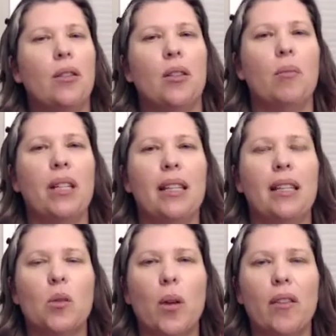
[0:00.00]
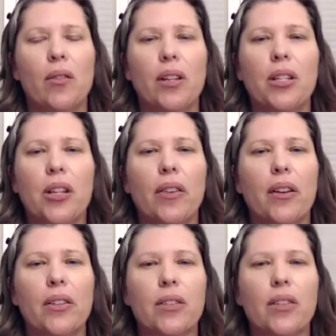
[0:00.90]
to be this way for each
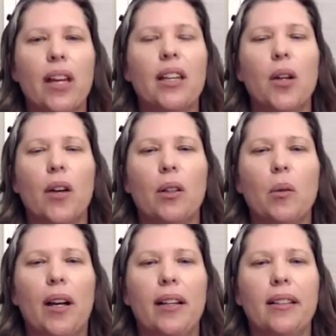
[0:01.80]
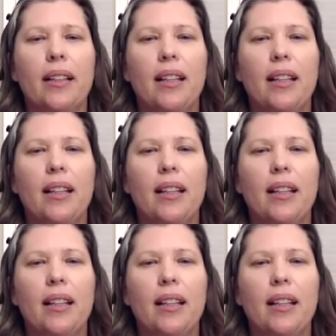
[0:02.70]
other. So thank you, everyone.